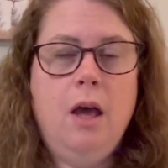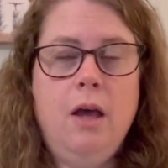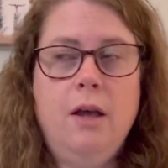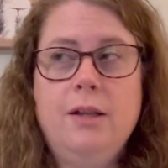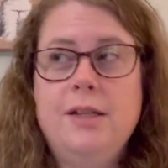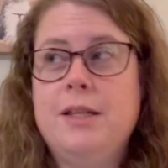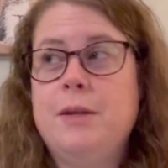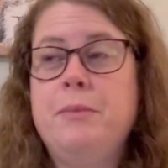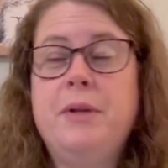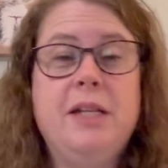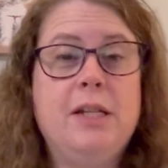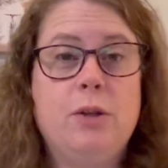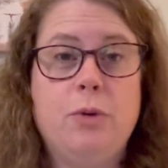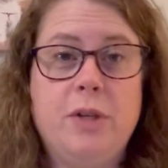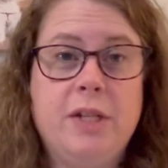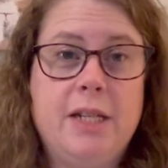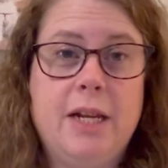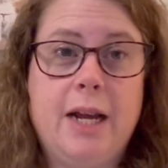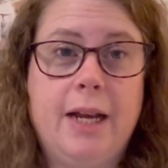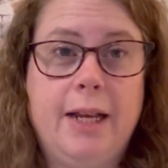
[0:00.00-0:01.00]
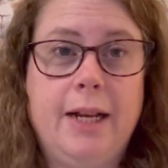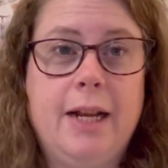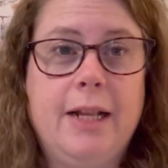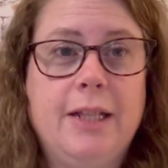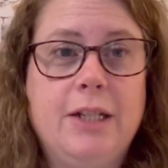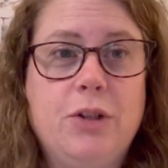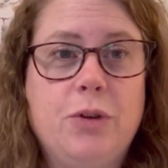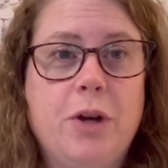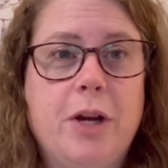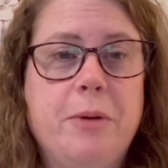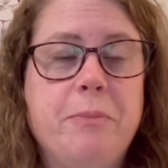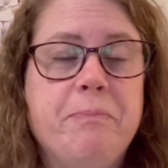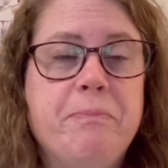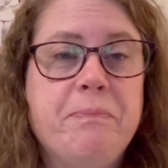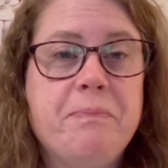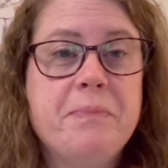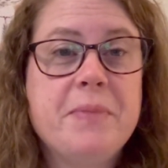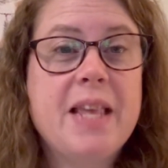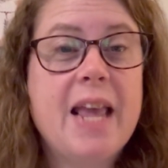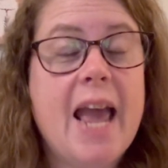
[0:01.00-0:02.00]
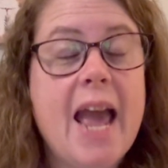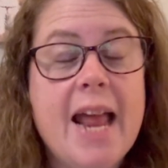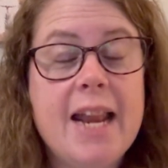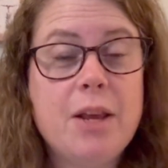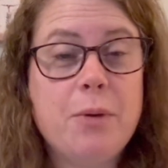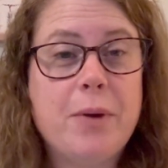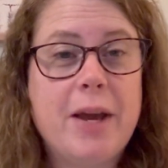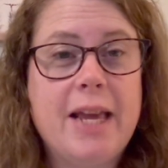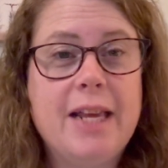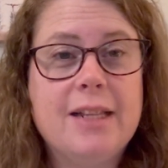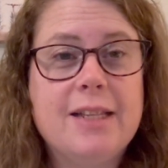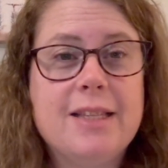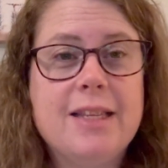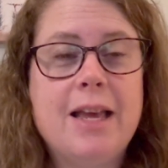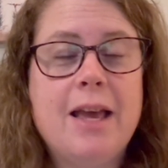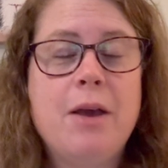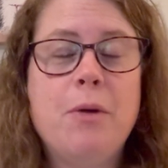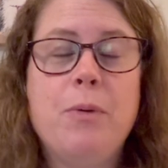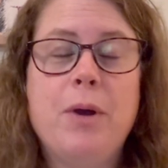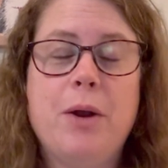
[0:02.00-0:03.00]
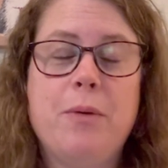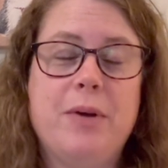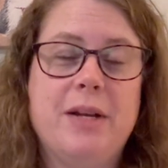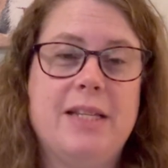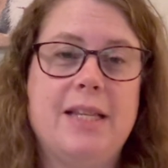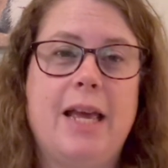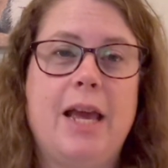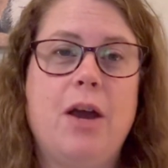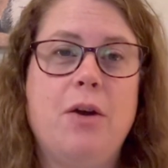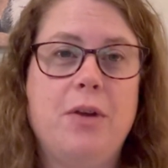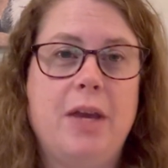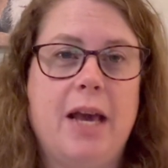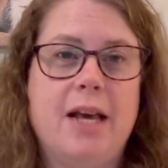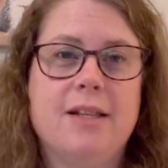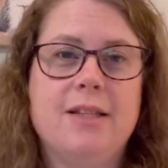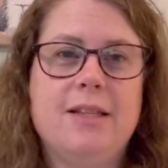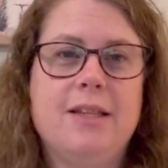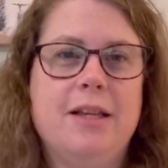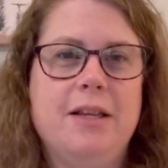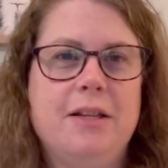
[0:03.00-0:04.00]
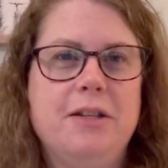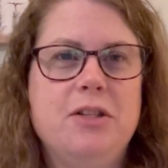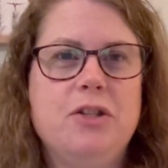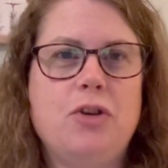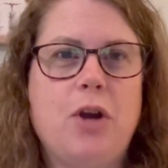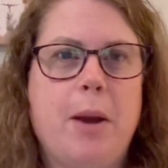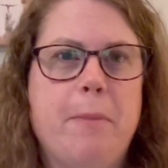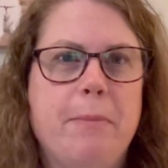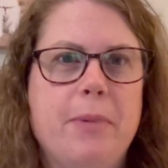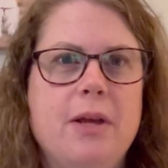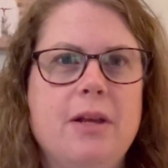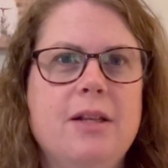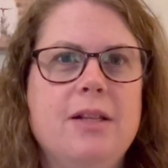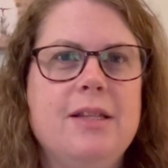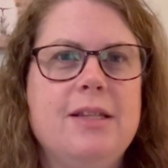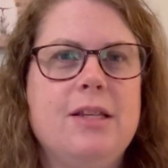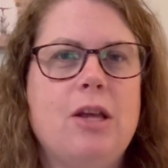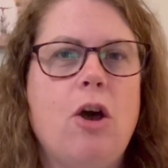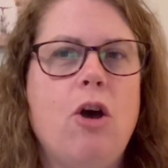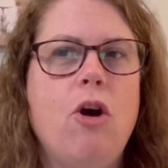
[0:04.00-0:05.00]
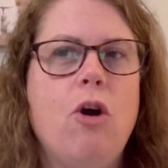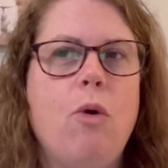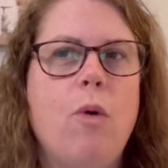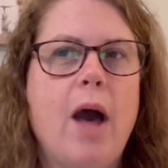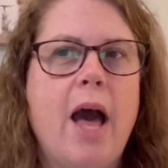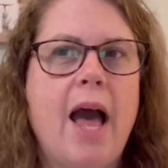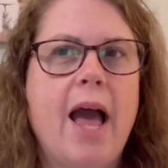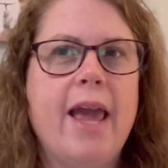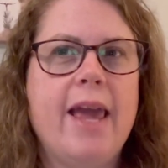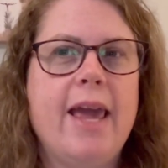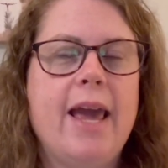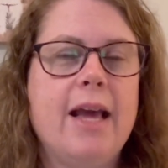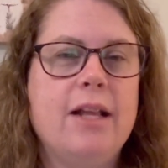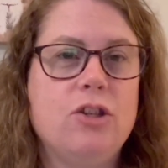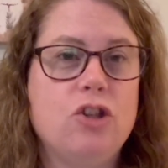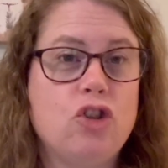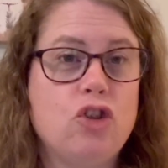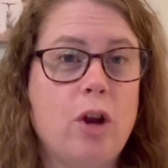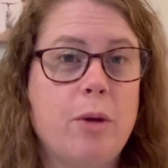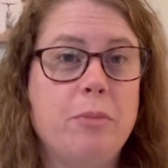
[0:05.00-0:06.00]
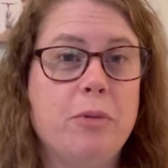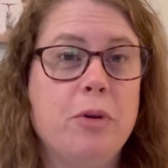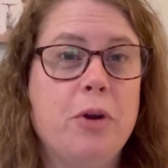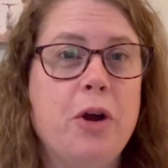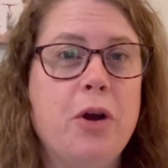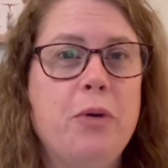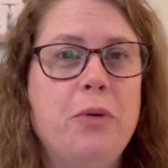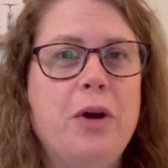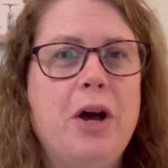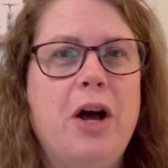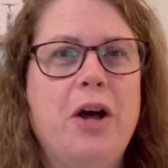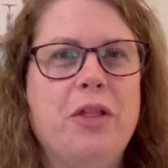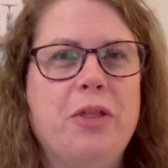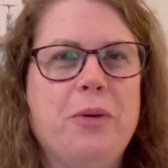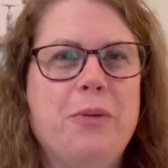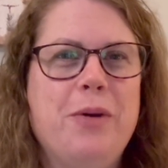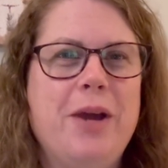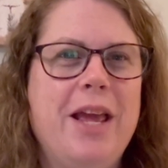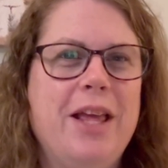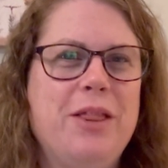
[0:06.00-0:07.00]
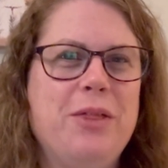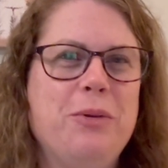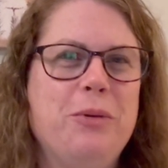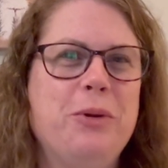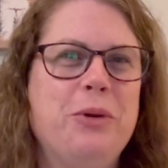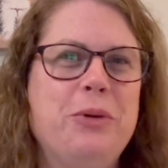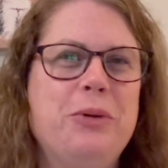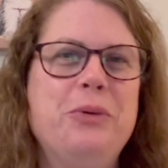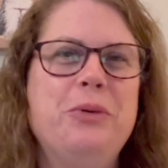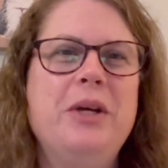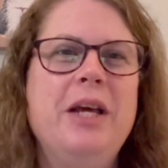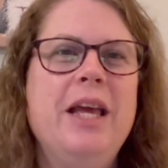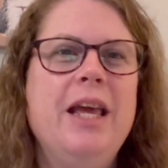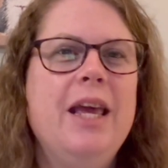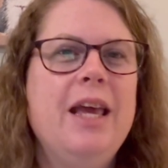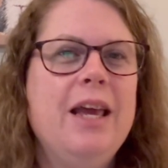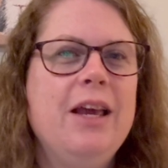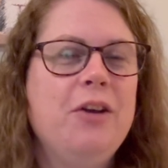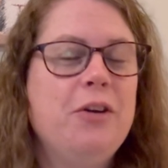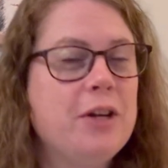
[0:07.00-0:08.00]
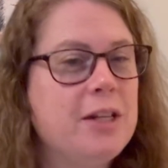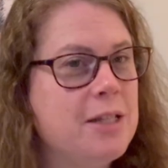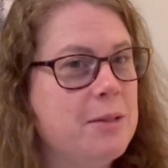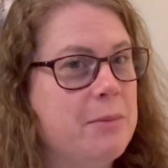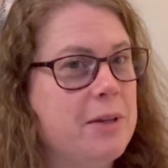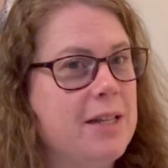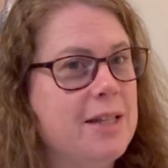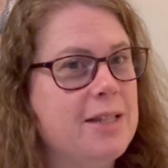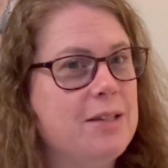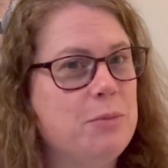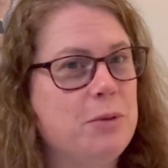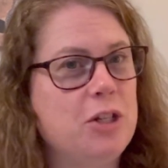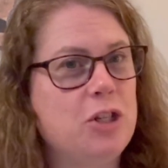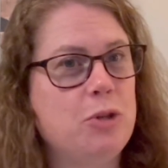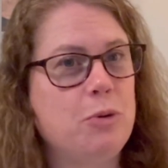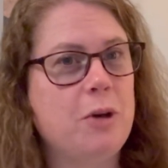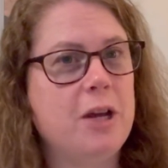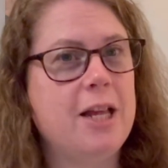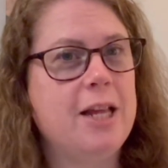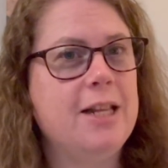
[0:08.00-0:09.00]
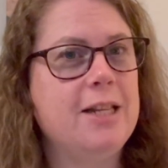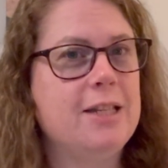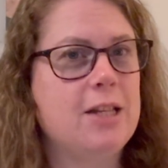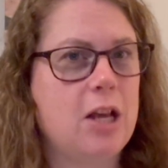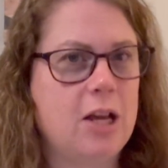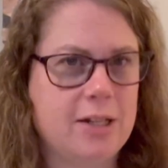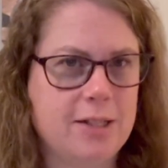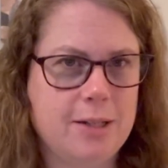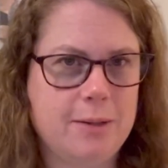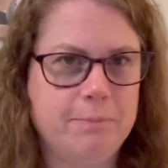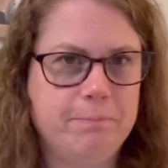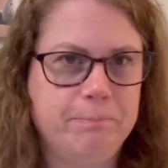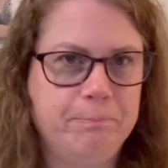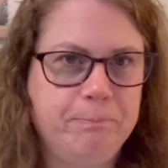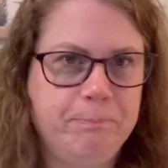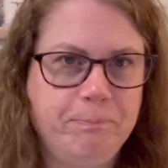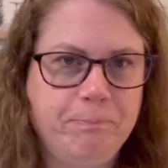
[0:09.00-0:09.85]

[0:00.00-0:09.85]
Somebody's always knocking on the door. Anyways, where was I? Oh yes, strep. So I had strep throat all the way through Christmas, which was awesome.